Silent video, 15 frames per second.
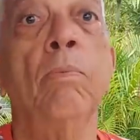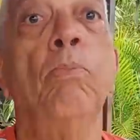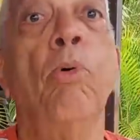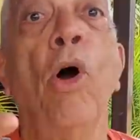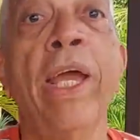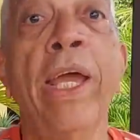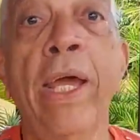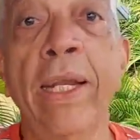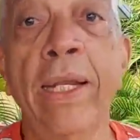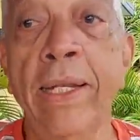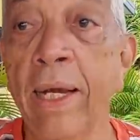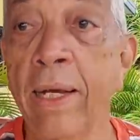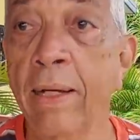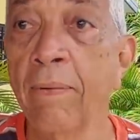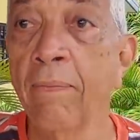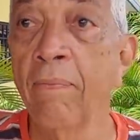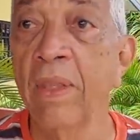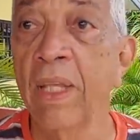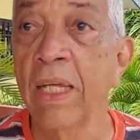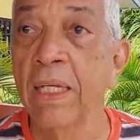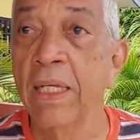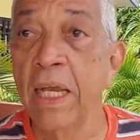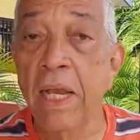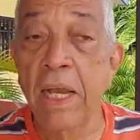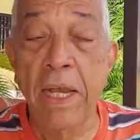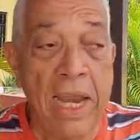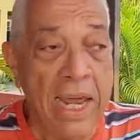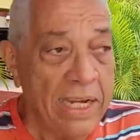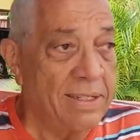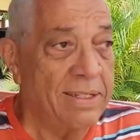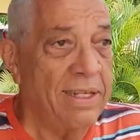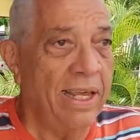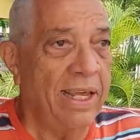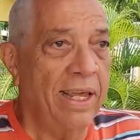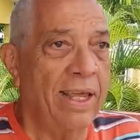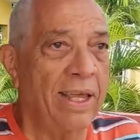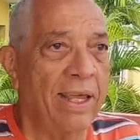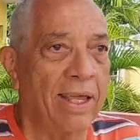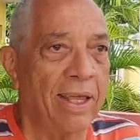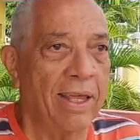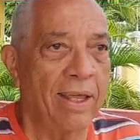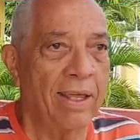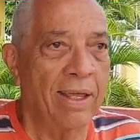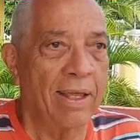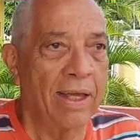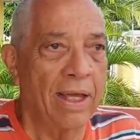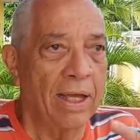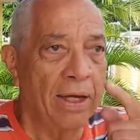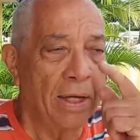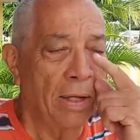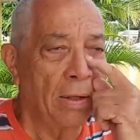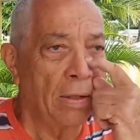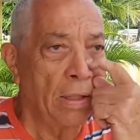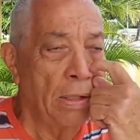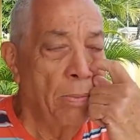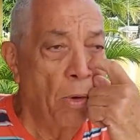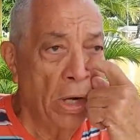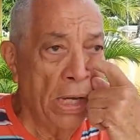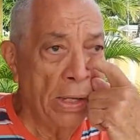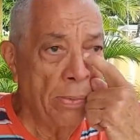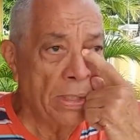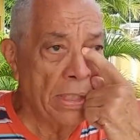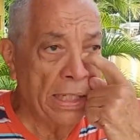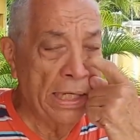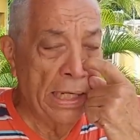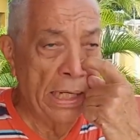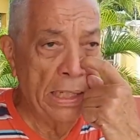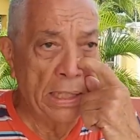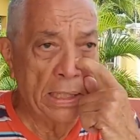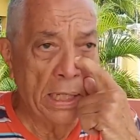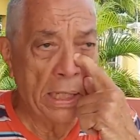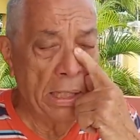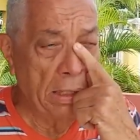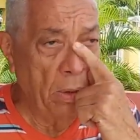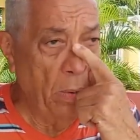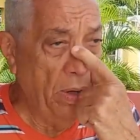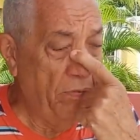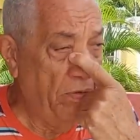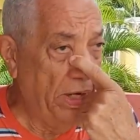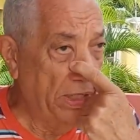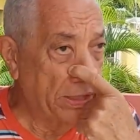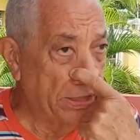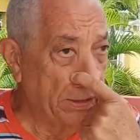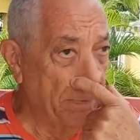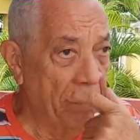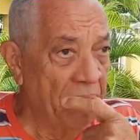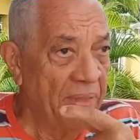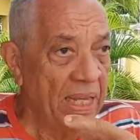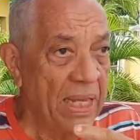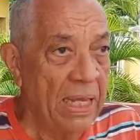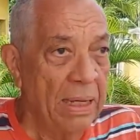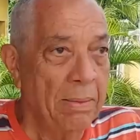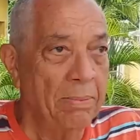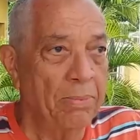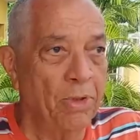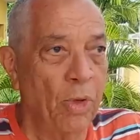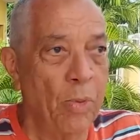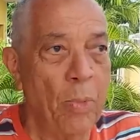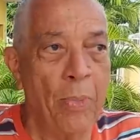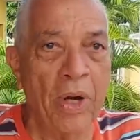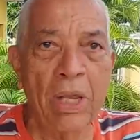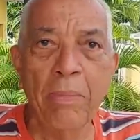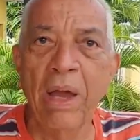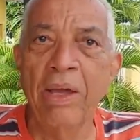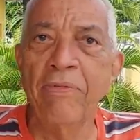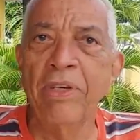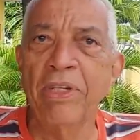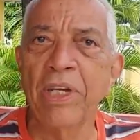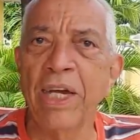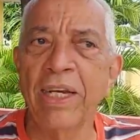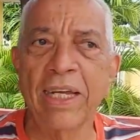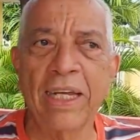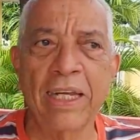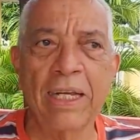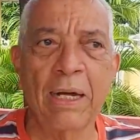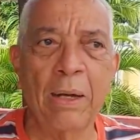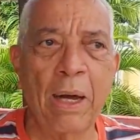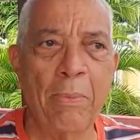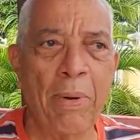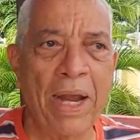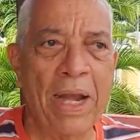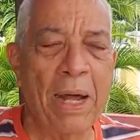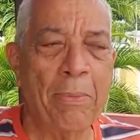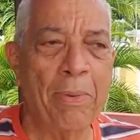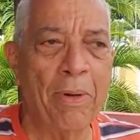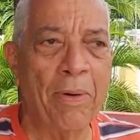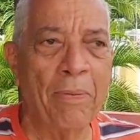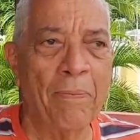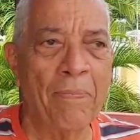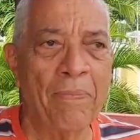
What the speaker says: Boy, hear the thing. The next day, the morning I was looking at it, I didn't quite finish. So we pull in by Vijay to get a pineapple.